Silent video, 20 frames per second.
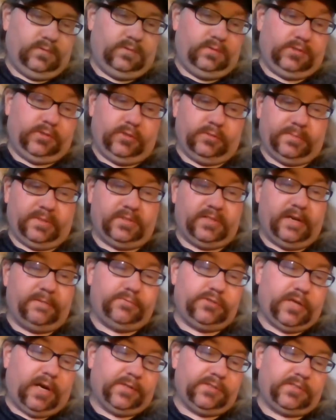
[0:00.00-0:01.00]
excuse me, Dave
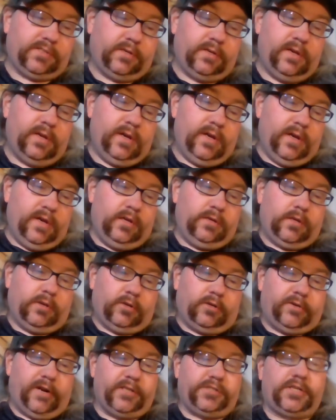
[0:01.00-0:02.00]
Johnson.
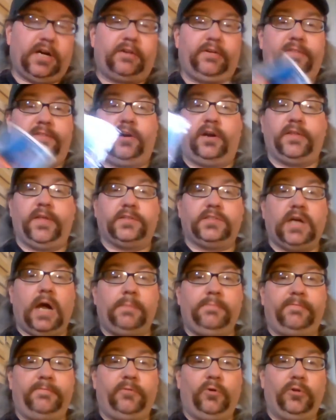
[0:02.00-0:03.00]
Another great shot right there on the
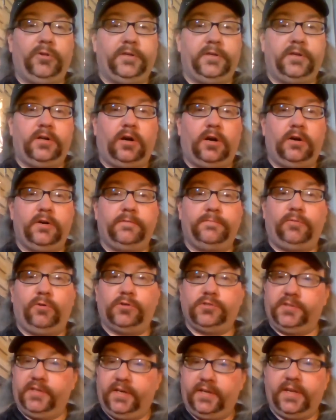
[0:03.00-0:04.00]
Tom Foley card.
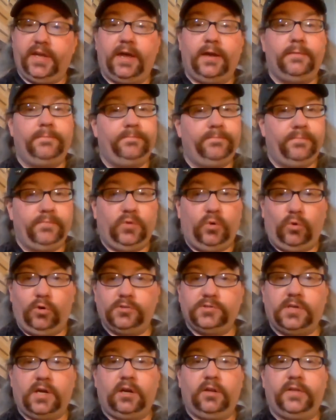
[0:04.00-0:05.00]
Unfortunately, again,
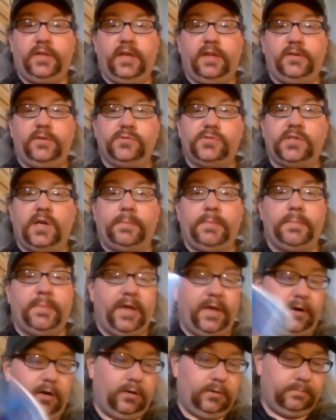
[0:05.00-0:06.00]
horizontal. Can't use it on my
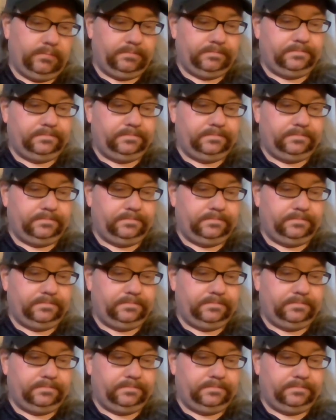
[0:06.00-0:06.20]
banner.